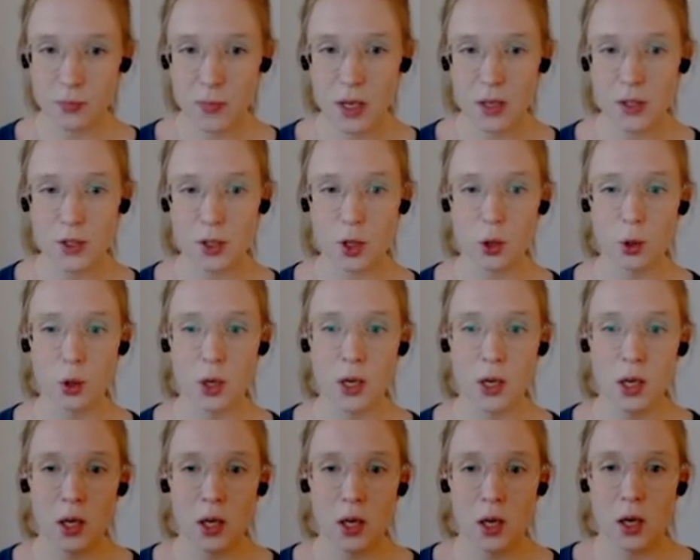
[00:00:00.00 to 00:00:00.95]
So
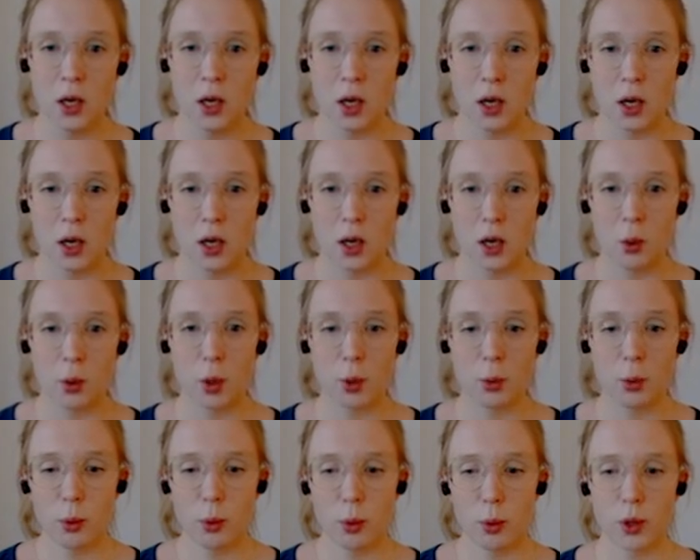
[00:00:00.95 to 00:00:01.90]

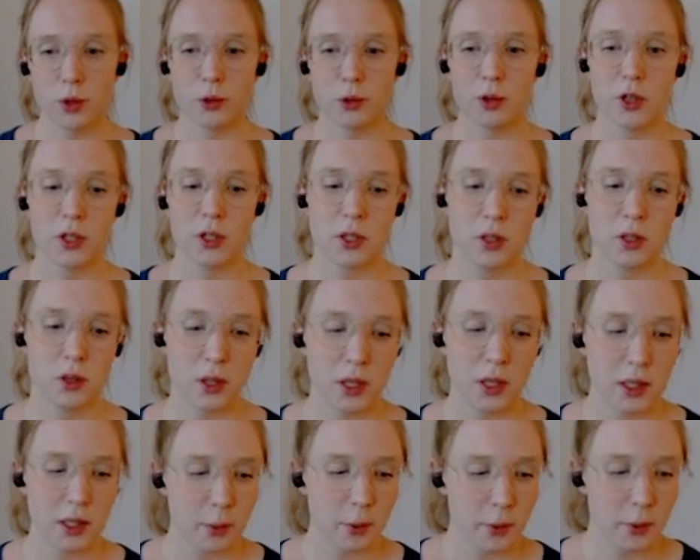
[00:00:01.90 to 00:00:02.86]
what we wondered
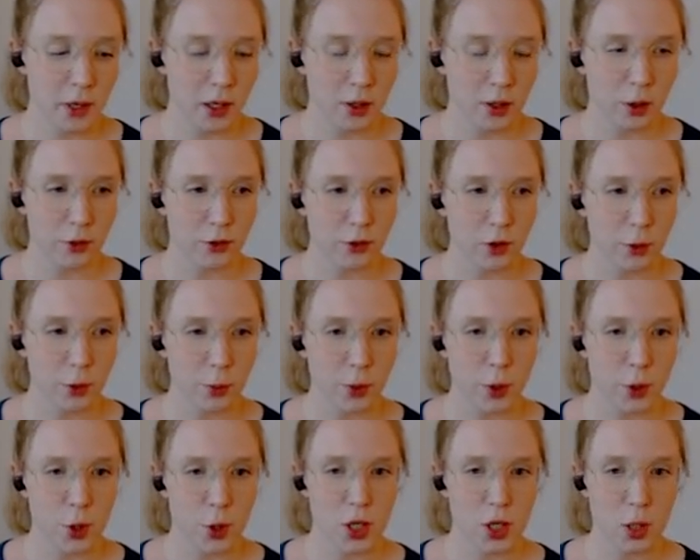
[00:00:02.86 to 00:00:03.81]
at the beginning of our
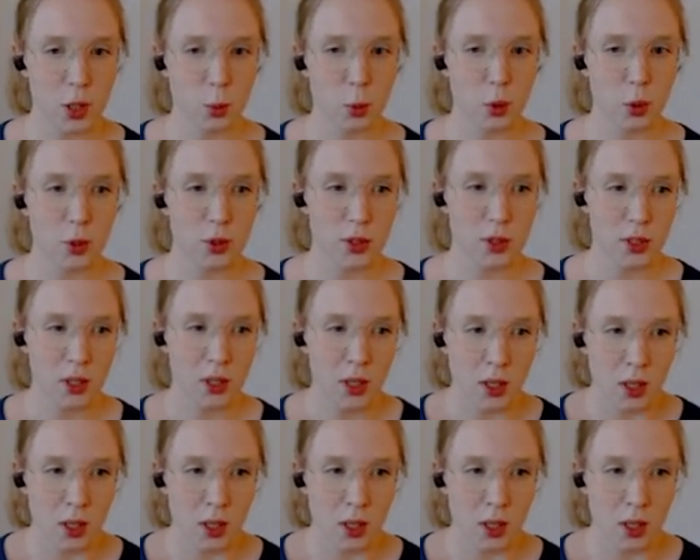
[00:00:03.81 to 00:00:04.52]
project was